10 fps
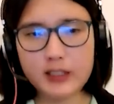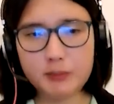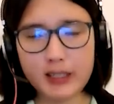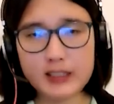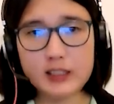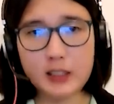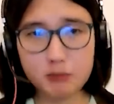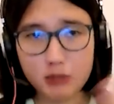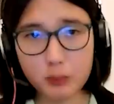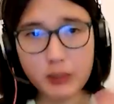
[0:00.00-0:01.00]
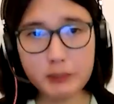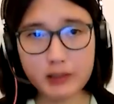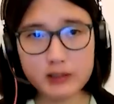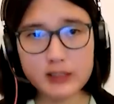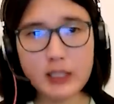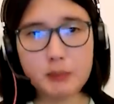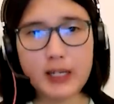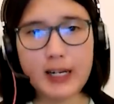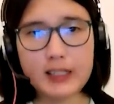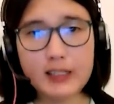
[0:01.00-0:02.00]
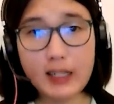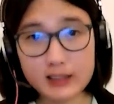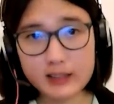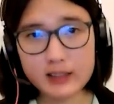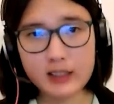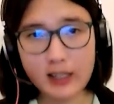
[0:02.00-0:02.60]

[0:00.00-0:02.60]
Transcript: by real people sitting behind desks,